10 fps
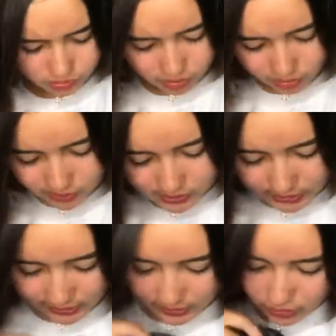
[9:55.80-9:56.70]
So, let's
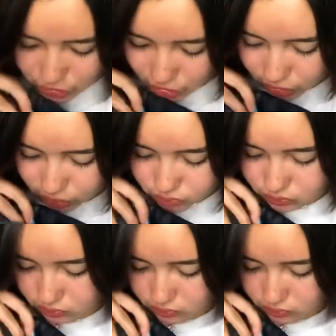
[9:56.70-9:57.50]
see. Anything else?